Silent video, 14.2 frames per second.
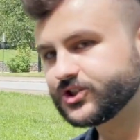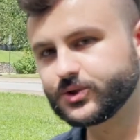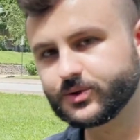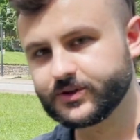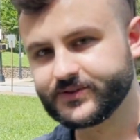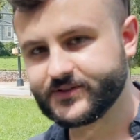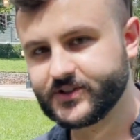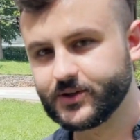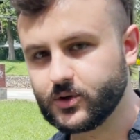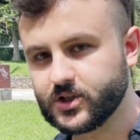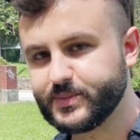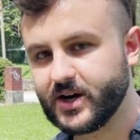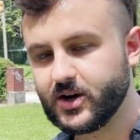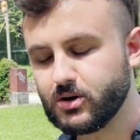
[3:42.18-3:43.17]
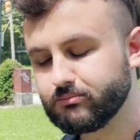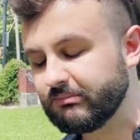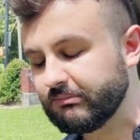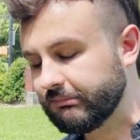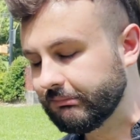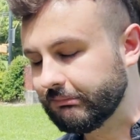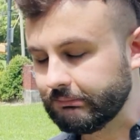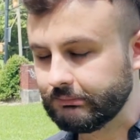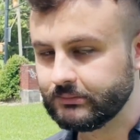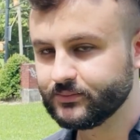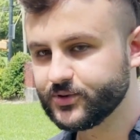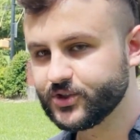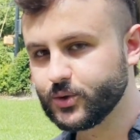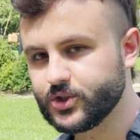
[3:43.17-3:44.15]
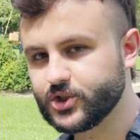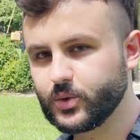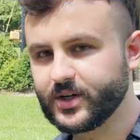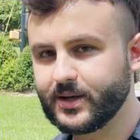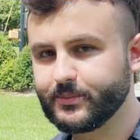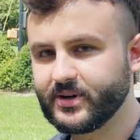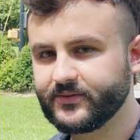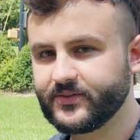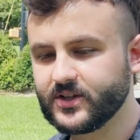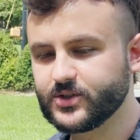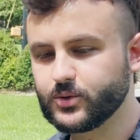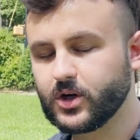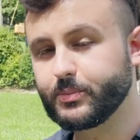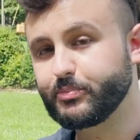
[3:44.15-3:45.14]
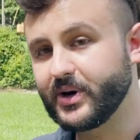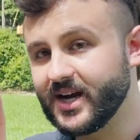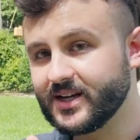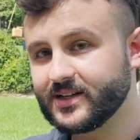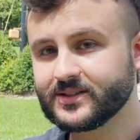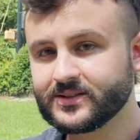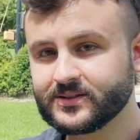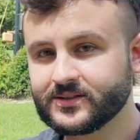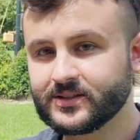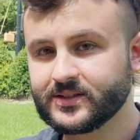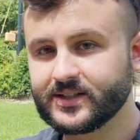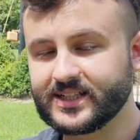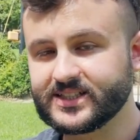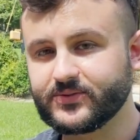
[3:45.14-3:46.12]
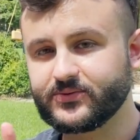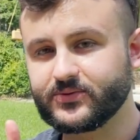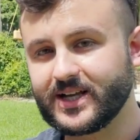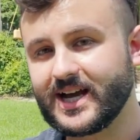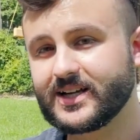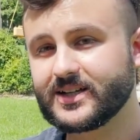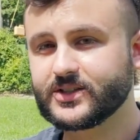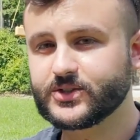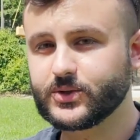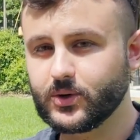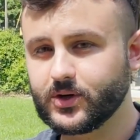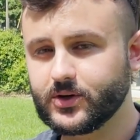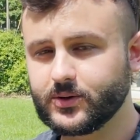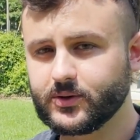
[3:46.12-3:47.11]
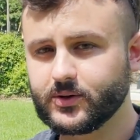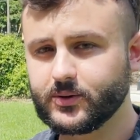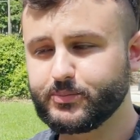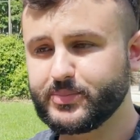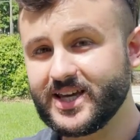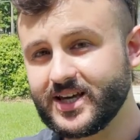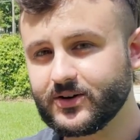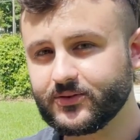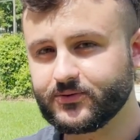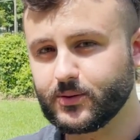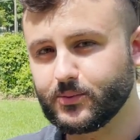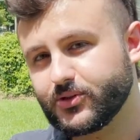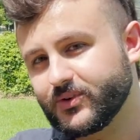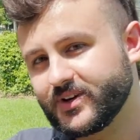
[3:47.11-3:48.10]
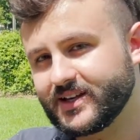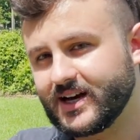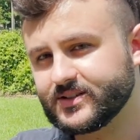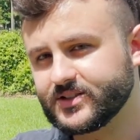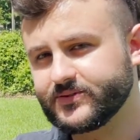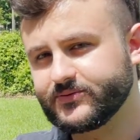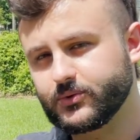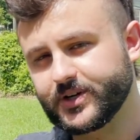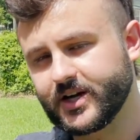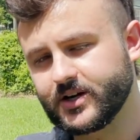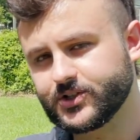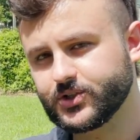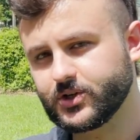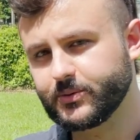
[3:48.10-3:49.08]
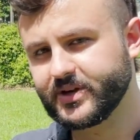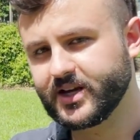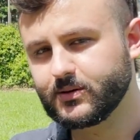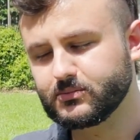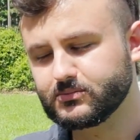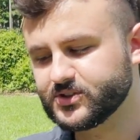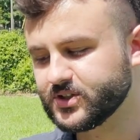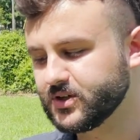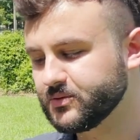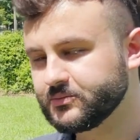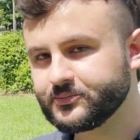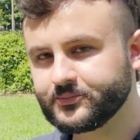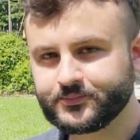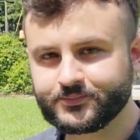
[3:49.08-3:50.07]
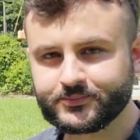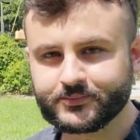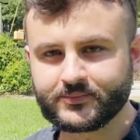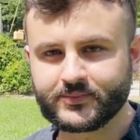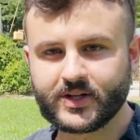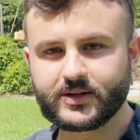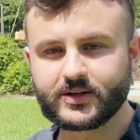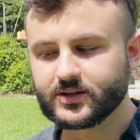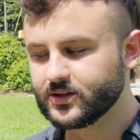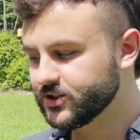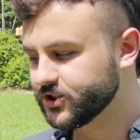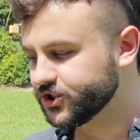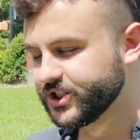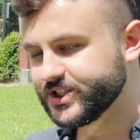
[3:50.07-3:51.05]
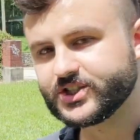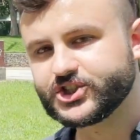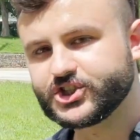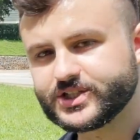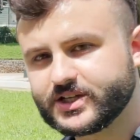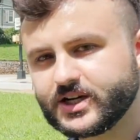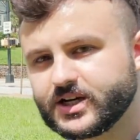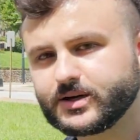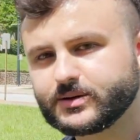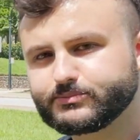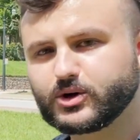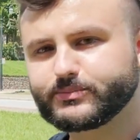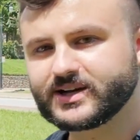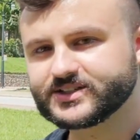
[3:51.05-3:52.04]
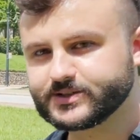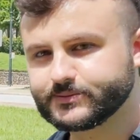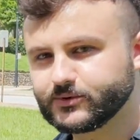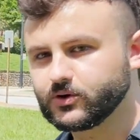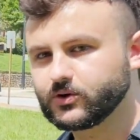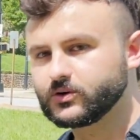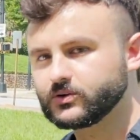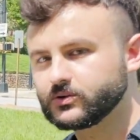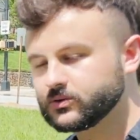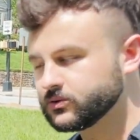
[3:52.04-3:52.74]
215 horsepower, 229 pound-feet of torque, but it's a flat torque peak from 3,000 to 4,800 RPM. So she's a momentum girl.